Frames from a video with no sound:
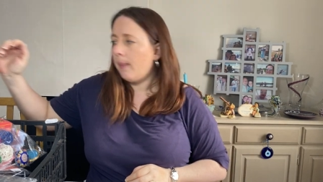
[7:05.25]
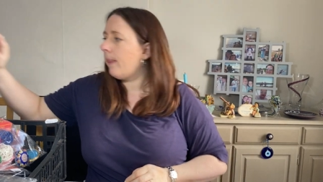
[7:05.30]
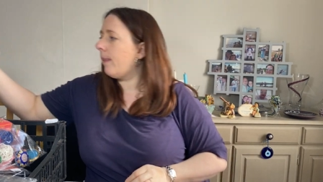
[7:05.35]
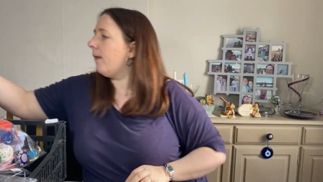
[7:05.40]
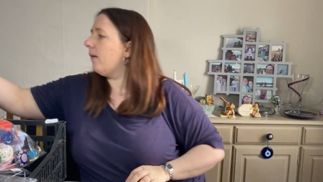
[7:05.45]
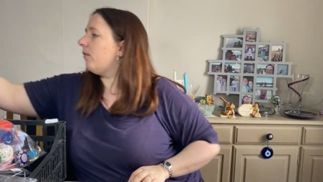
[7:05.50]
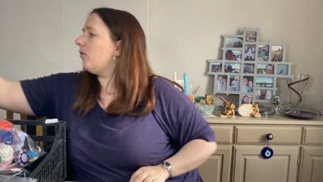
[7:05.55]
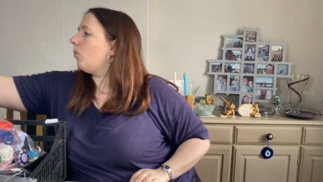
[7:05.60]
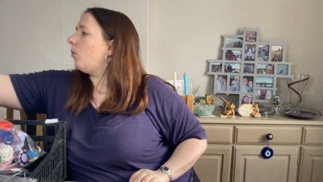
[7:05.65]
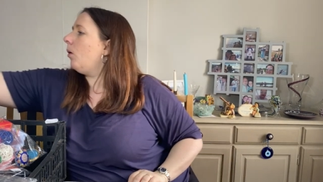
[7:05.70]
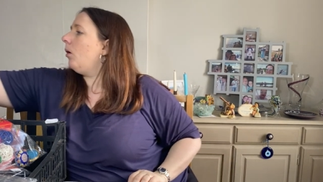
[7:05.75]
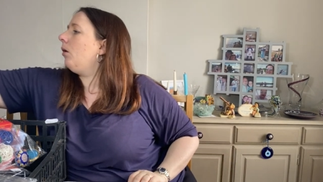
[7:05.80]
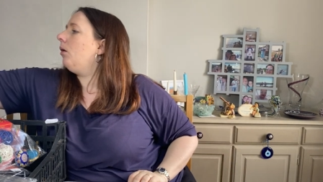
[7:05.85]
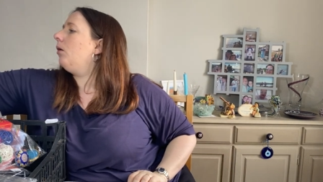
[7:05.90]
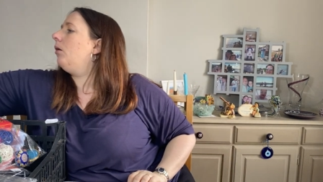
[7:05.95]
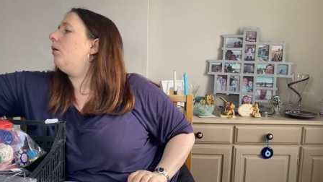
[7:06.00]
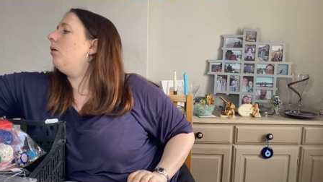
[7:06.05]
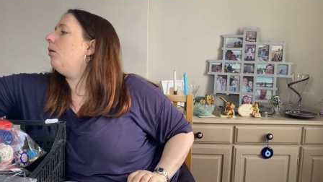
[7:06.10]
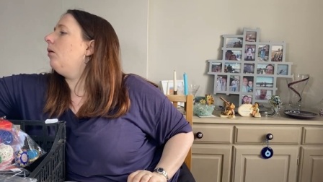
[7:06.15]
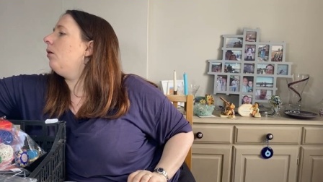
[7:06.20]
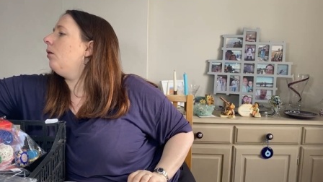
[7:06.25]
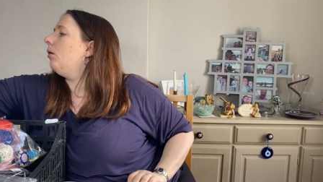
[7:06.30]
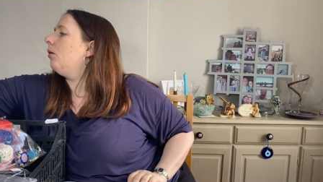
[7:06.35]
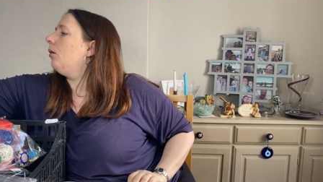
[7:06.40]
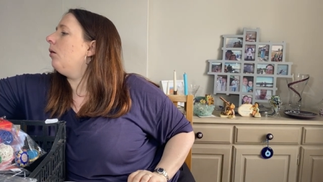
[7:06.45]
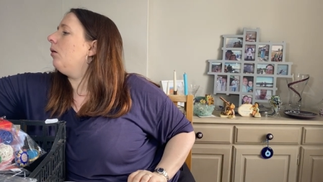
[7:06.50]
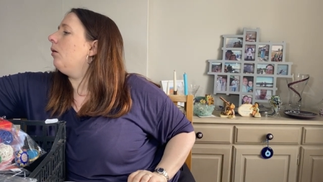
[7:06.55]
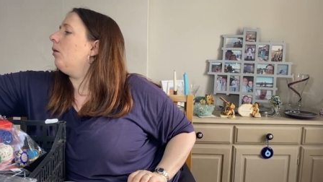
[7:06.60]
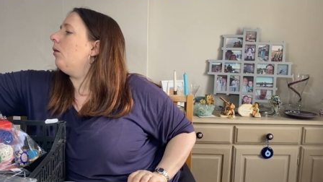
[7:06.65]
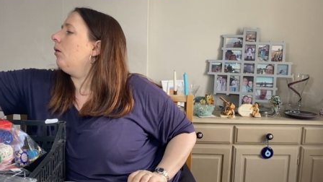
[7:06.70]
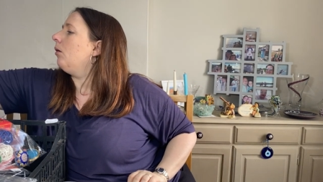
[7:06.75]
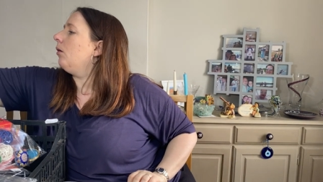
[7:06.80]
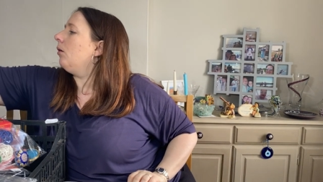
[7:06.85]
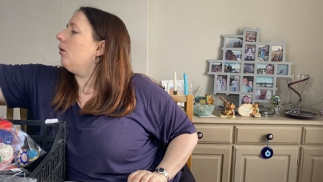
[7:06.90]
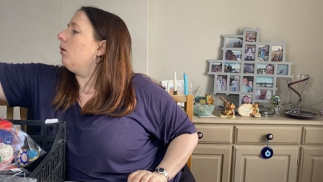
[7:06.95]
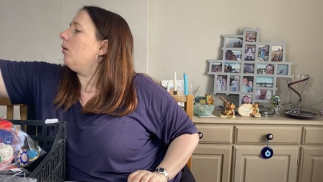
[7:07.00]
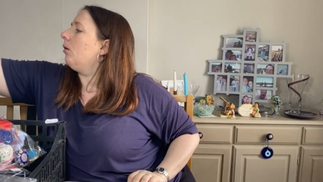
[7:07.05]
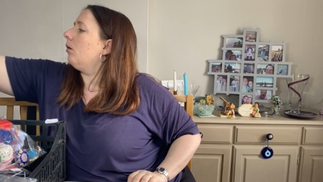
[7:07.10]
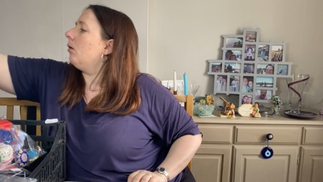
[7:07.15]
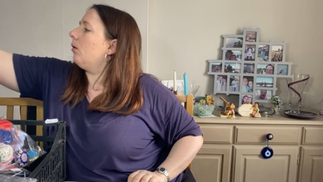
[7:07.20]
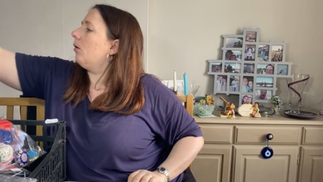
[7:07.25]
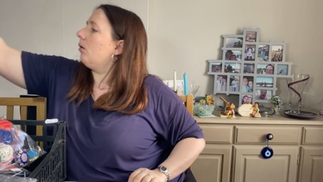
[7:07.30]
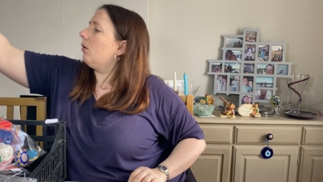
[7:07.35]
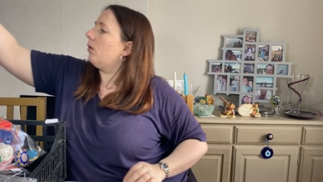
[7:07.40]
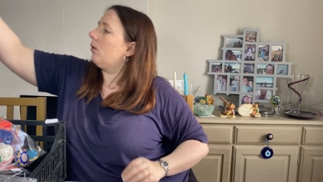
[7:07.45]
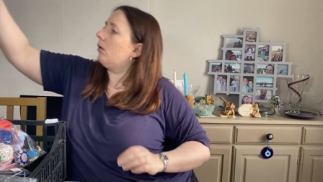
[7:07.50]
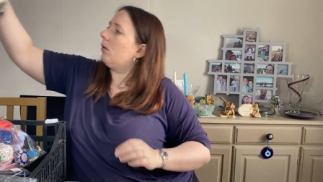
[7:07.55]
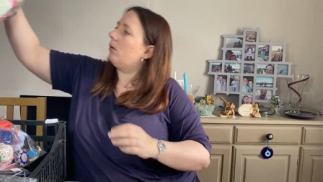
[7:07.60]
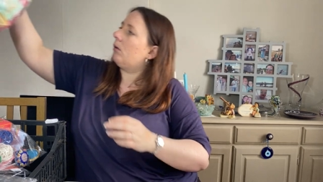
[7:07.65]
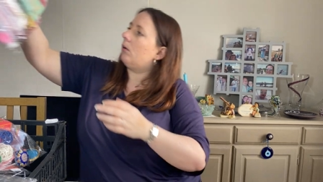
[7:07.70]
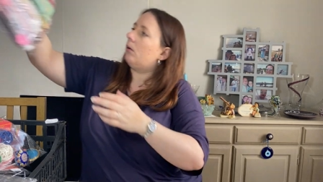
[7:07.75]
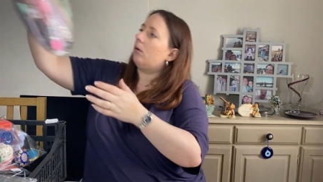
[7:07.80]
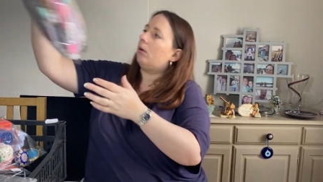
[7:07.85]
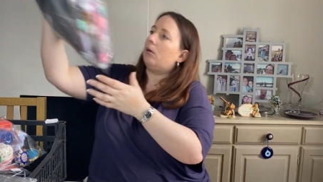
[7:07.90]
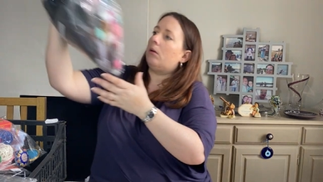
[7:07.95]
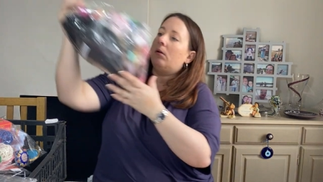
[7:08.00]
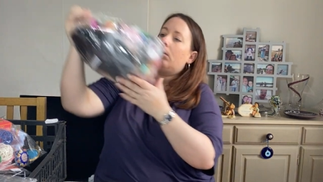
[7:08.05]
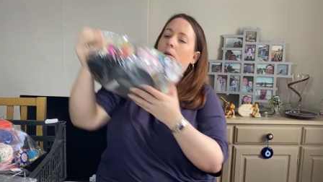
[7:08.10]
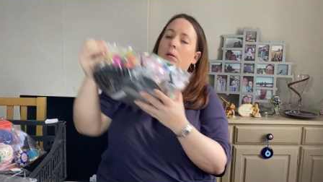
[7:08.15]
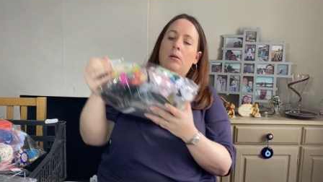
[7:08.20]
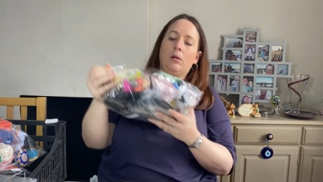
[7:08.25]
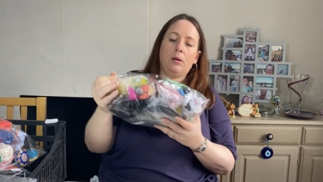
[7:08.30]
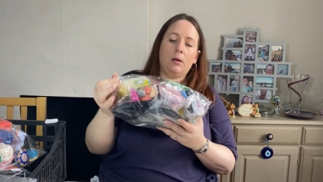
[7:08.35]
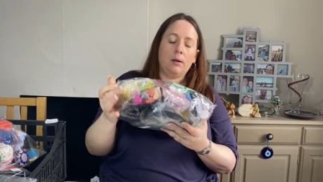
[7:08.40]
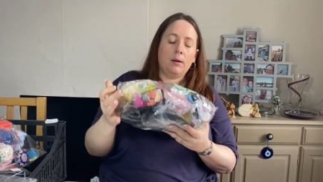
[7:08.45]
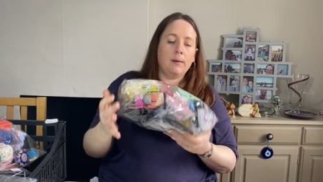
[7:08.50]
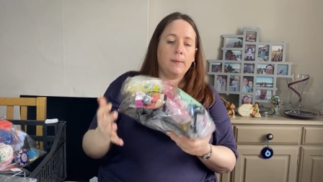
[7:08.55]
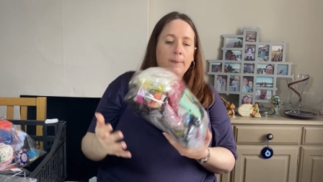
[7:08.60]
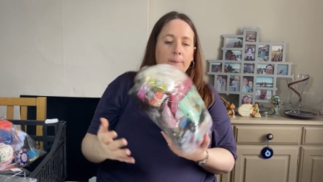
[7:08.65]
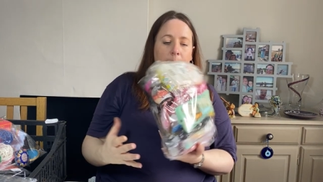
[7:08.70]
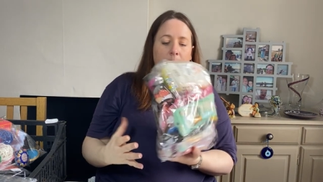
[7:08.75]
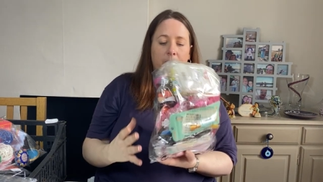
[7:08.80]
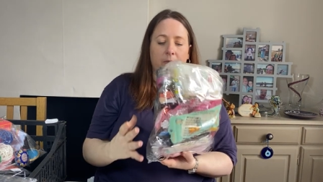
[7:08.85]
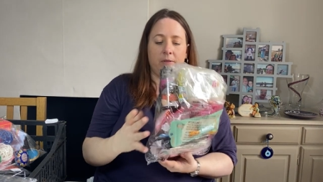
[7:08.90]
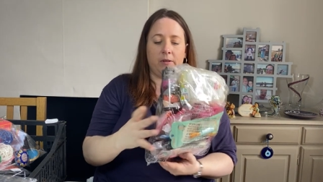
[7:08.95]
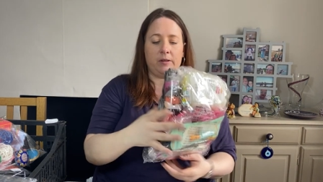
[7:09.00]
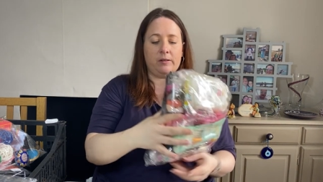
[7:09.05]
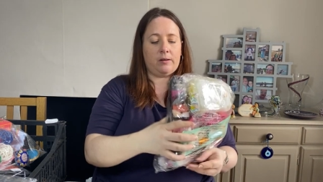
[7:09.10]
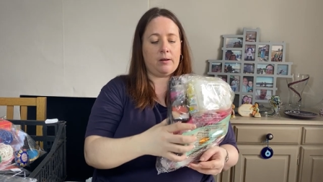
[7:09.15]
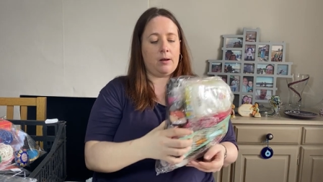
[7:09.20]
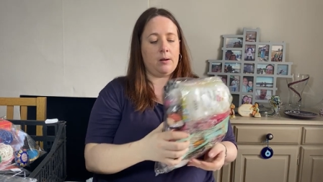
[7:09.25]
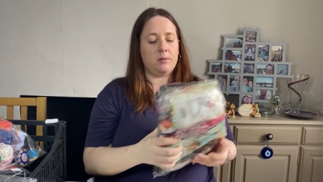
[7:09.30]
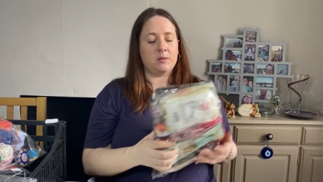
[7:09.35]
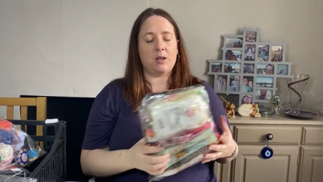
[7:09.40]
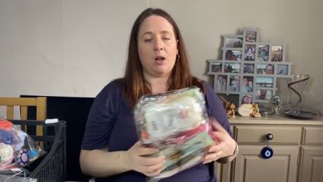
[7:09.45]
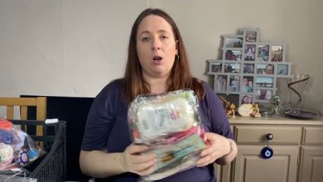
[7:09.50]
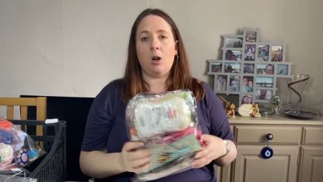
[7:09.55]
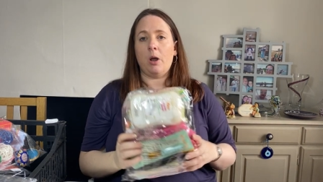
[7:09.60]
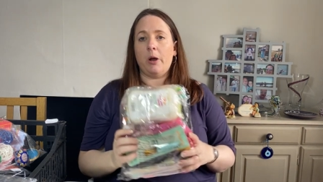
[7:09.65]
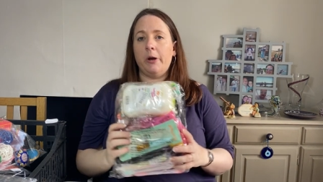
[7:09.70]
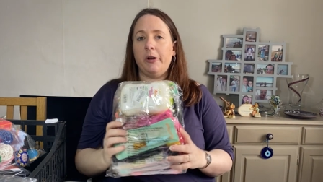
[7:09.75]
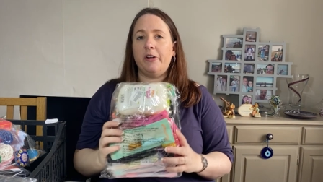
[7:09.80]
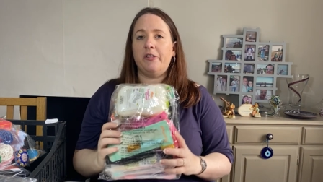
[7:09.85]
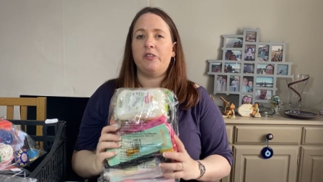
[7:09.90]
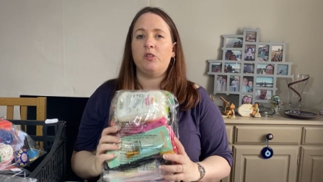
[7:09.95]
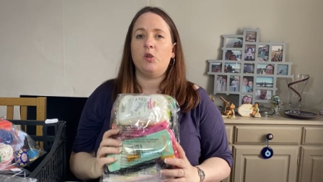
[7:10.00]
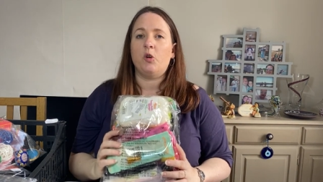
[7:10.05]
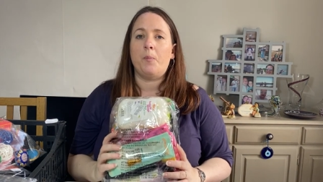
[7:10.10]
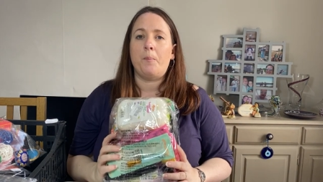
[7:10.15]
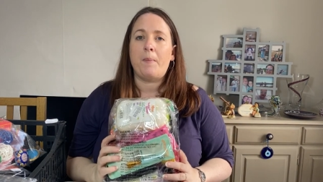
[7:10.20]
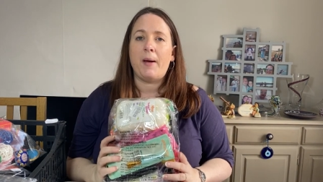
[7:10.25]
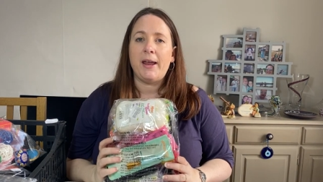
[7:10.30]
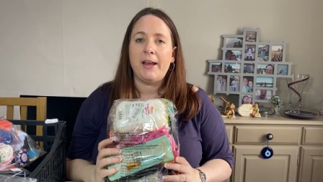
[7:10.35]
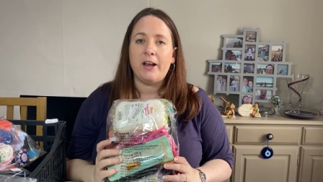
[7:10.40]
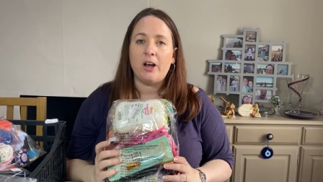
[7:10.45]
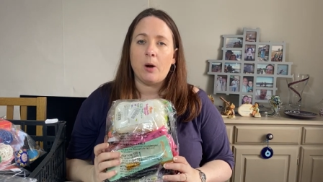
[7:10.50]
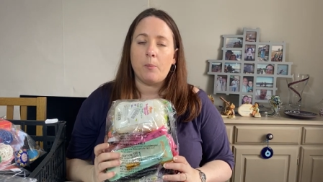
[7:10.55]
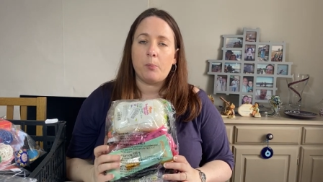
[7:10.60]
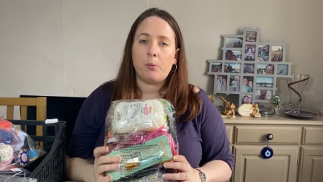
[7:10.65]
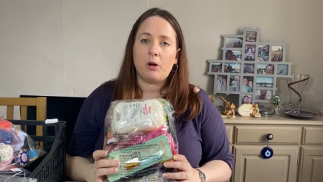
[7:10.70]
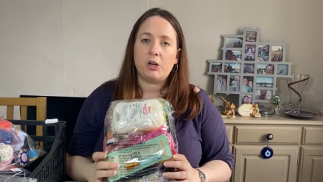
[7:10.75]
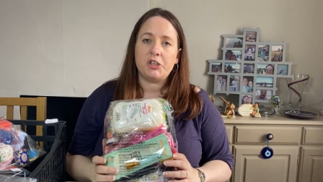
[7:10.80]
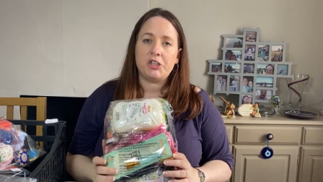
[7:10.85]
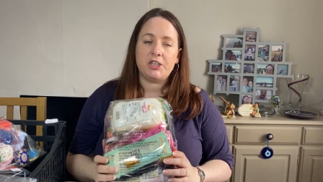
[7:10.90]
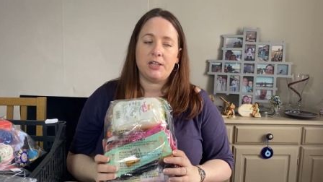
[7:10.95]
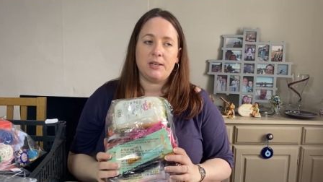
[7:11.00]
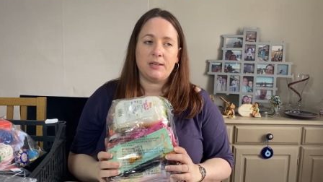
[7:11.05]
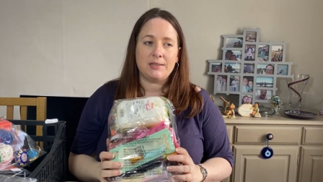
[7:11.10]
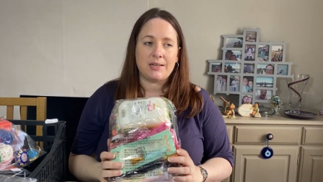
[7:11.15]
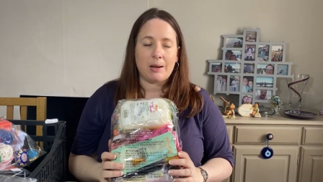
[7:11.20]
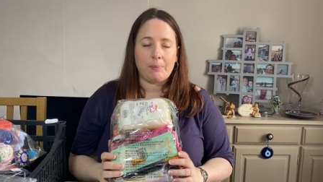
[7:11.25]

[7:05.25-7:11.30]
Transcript: this one. So there's a load of sort of makeup brushes,